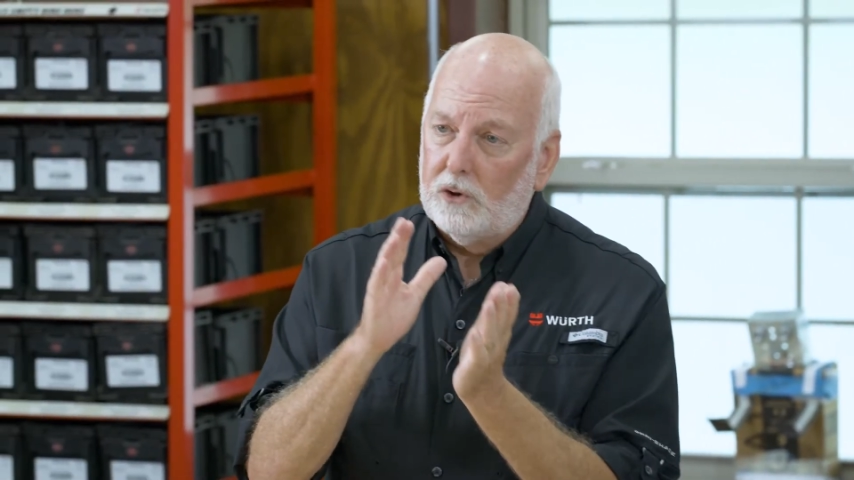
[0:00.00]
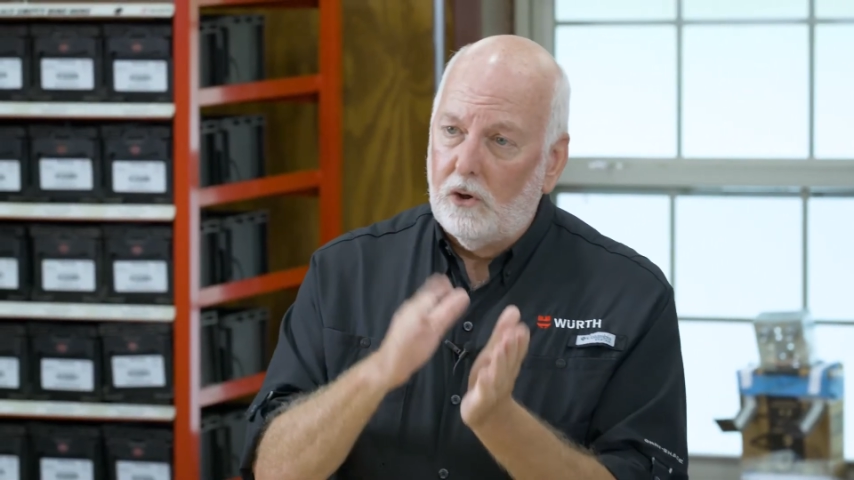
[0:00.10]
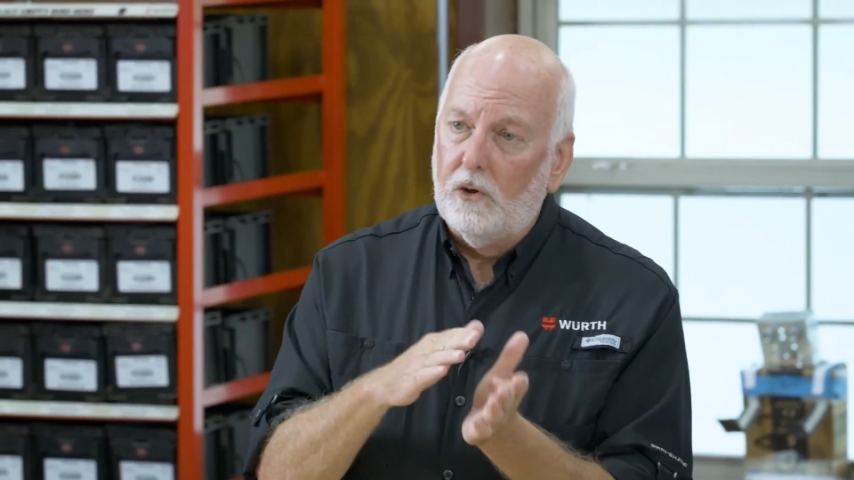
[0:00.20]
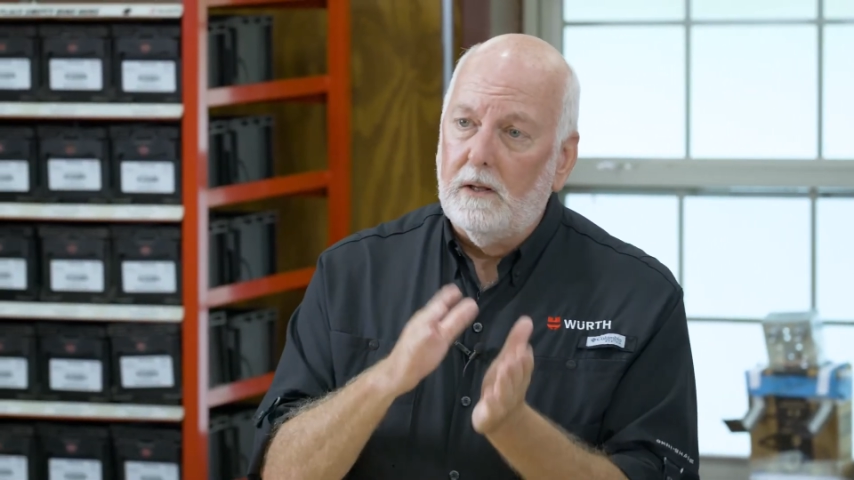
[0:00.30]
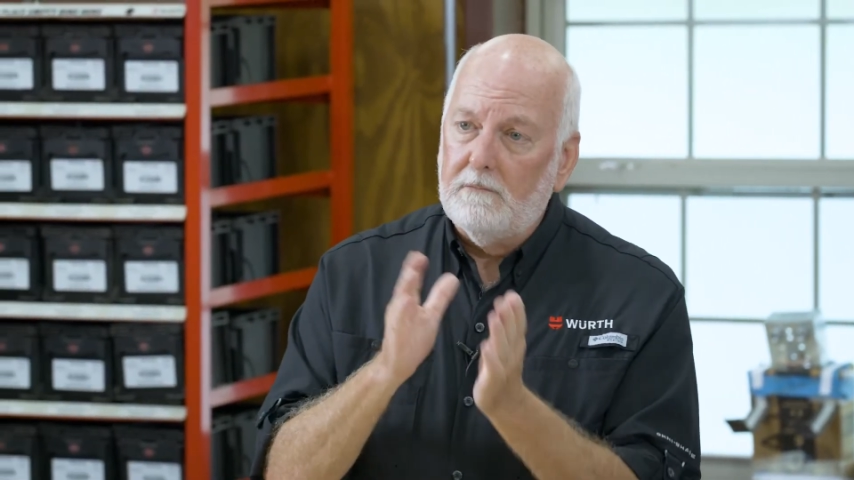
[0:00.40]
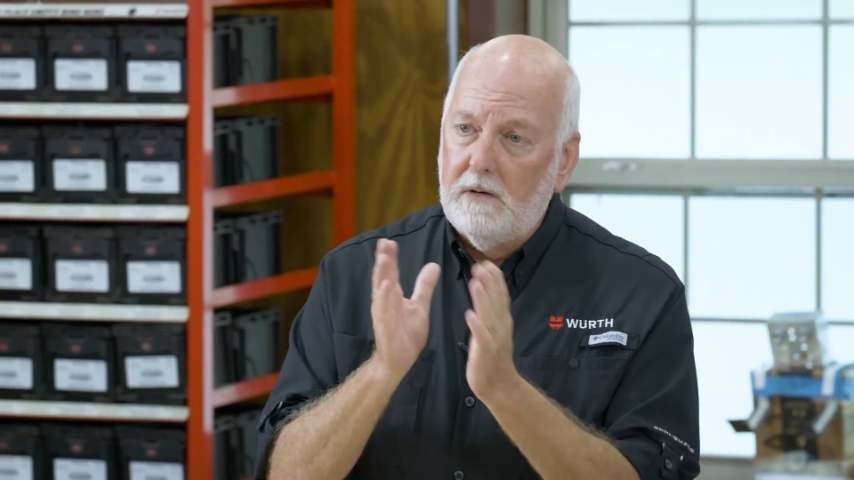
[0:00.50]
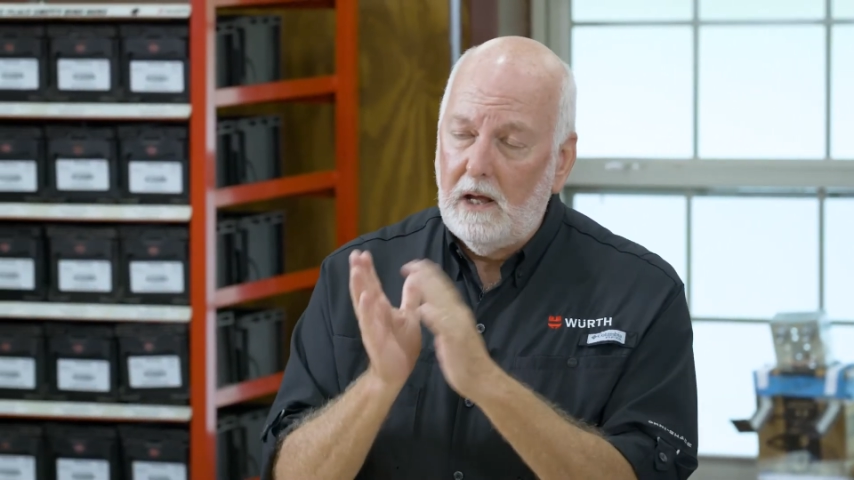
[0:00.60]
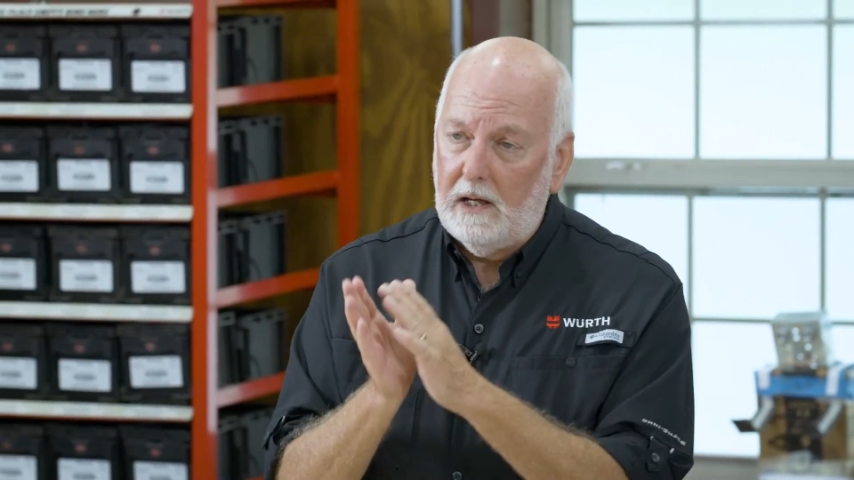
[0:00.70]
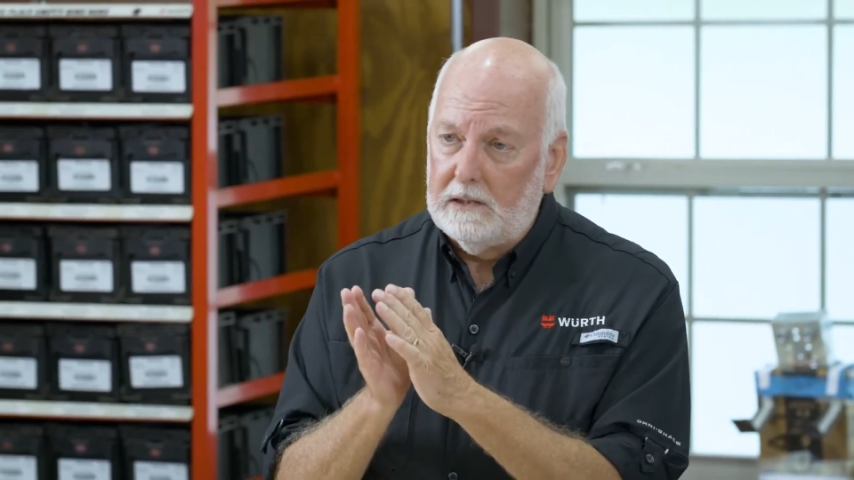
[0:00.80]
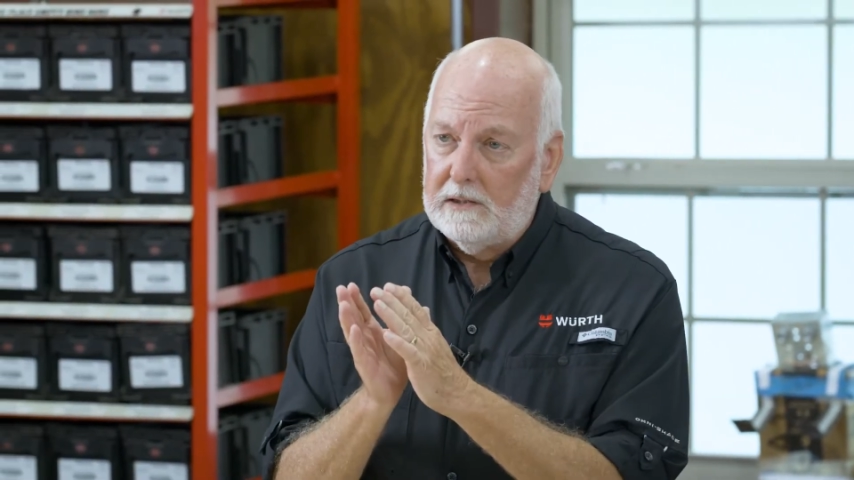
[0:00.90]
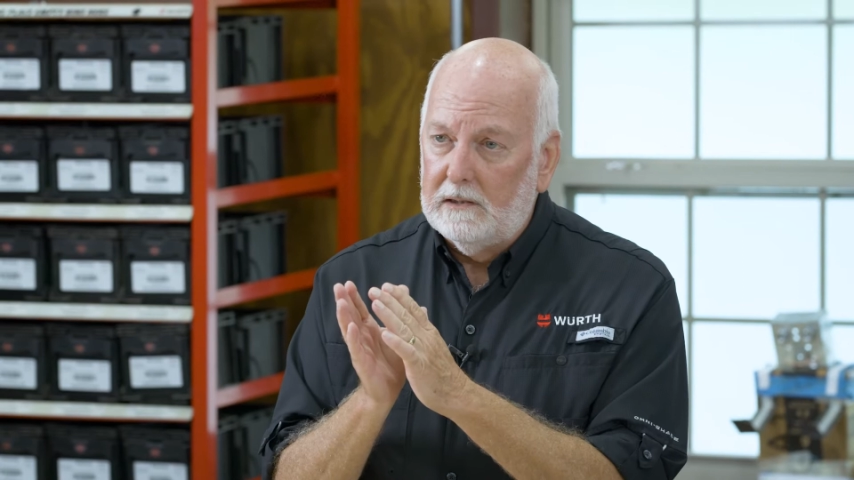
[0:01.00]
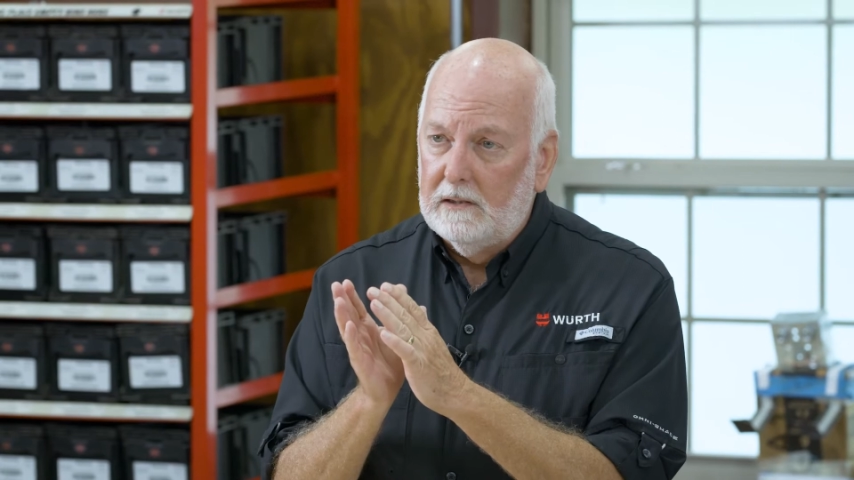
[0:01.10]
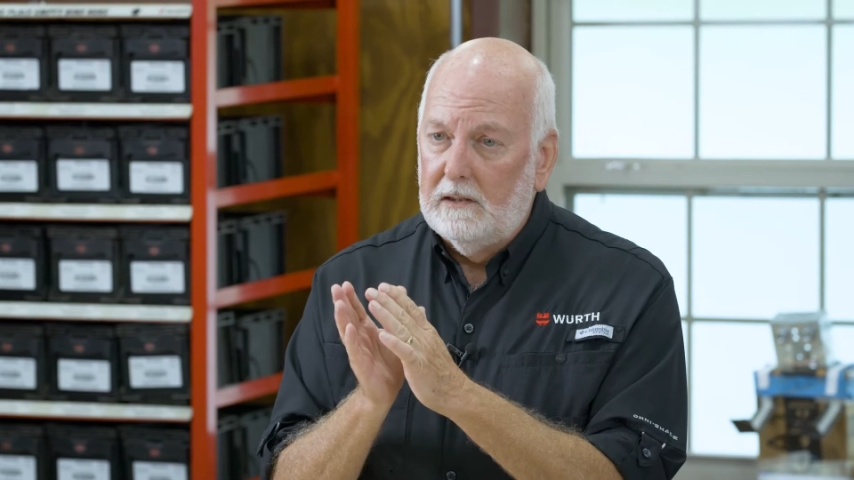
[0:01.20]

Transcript: turn of nut,